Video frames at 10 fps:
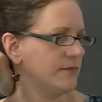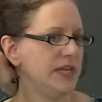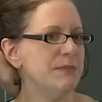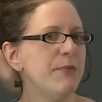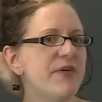
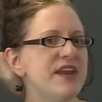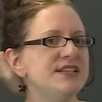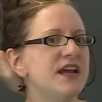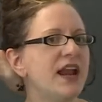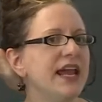Y me pueden
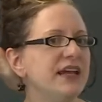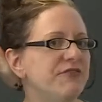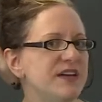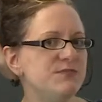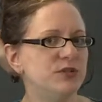hacer like en
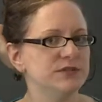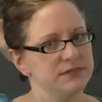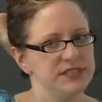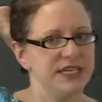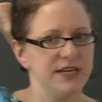Facebook
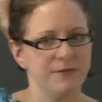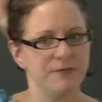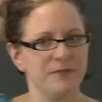si quieren.